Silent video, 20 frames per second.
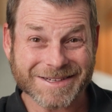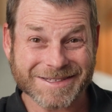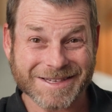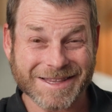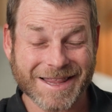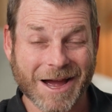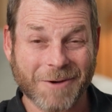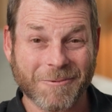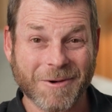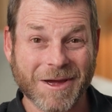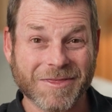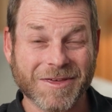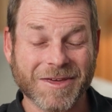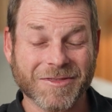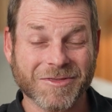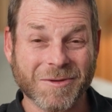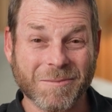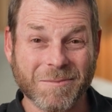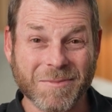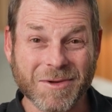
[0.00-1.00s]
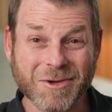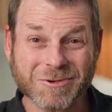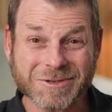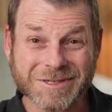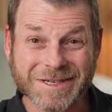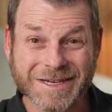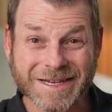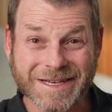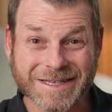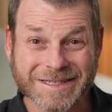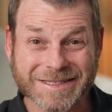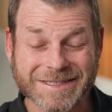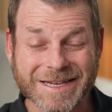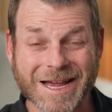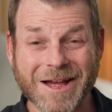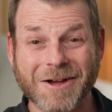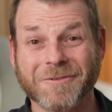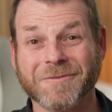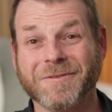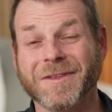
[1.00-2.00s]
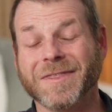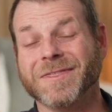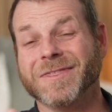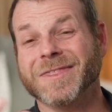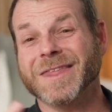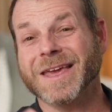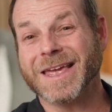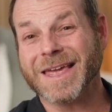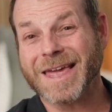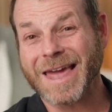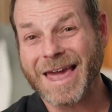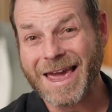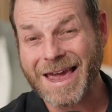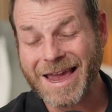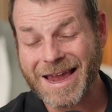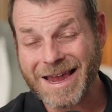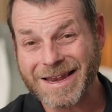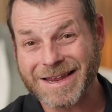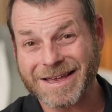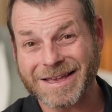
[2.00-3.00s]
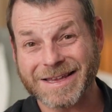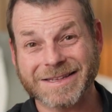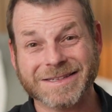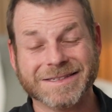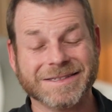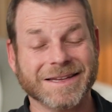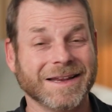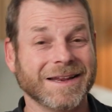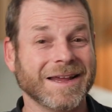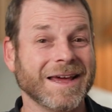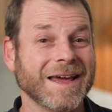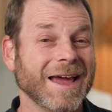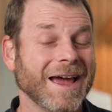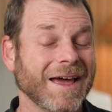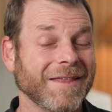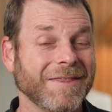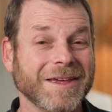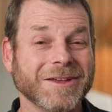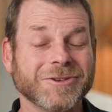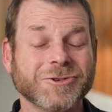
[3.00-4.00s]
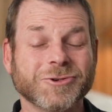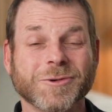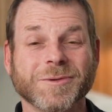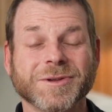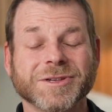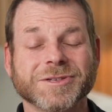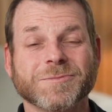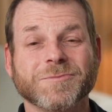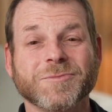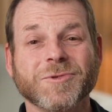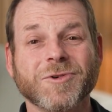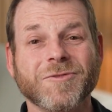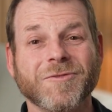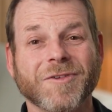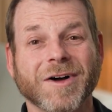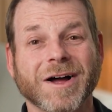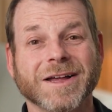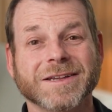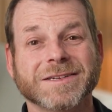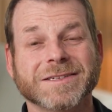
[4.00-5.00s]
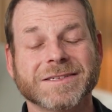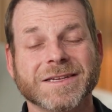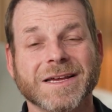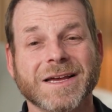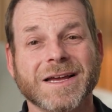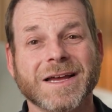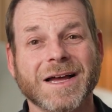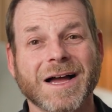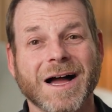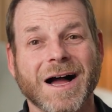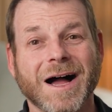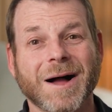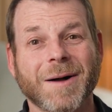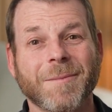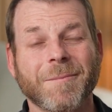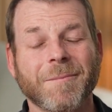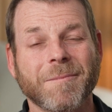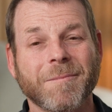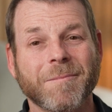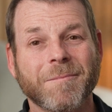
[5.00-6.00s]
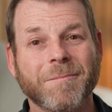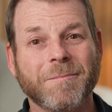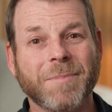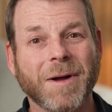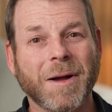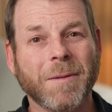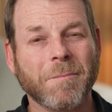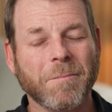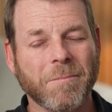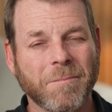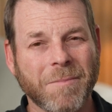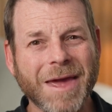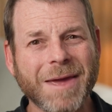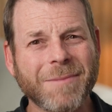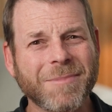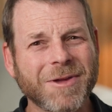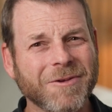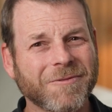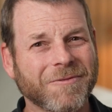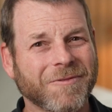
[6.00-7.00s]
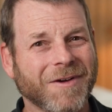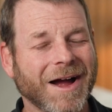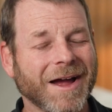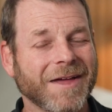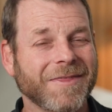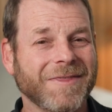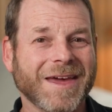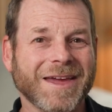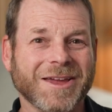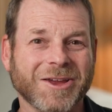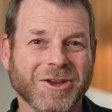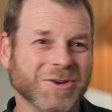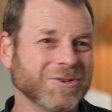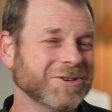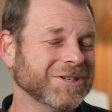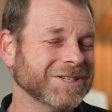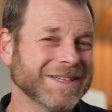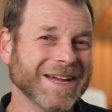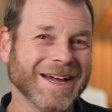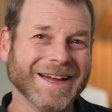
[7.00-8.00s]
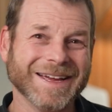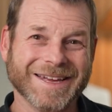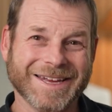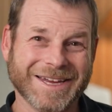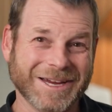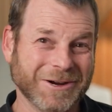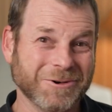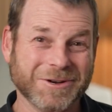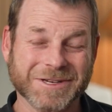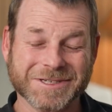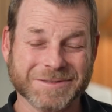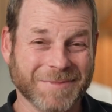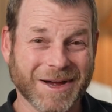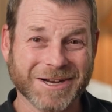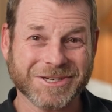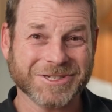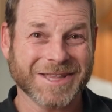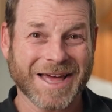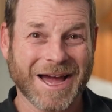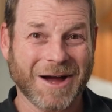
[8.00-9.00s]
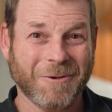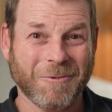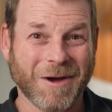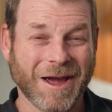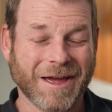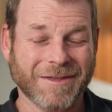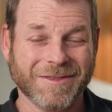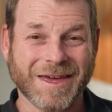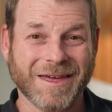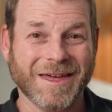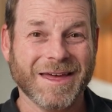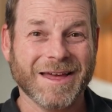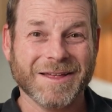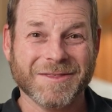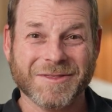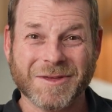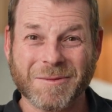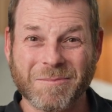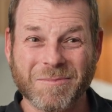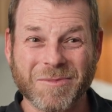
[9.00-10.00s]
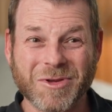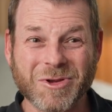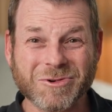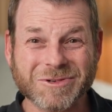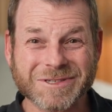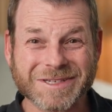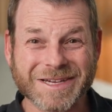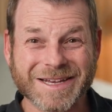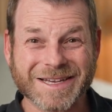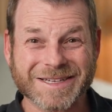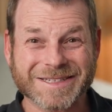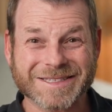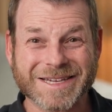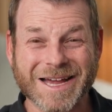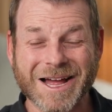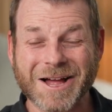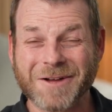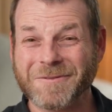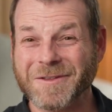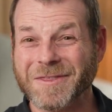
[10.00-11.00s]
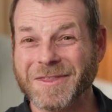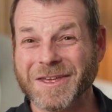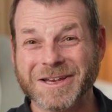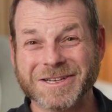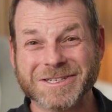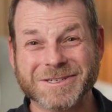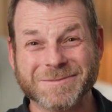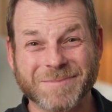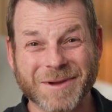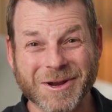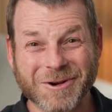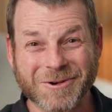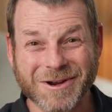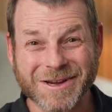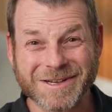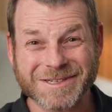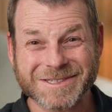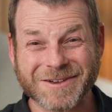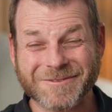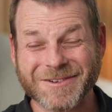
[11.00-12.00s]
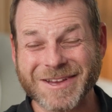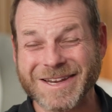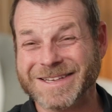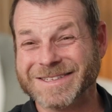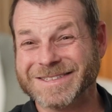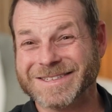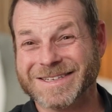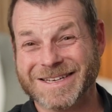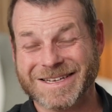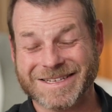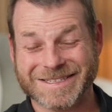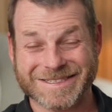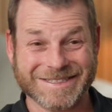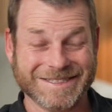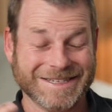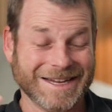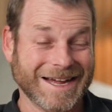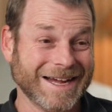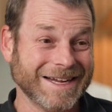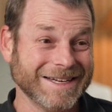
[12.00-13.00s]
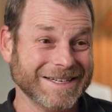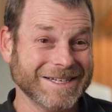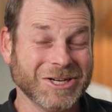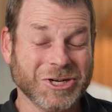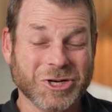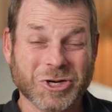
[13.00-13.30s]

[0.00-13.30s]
us in that way, that the music itself and the cadence and the instruments move us. But maybe you find that you're just not geared as much that way. That the music itself and the experience of it is not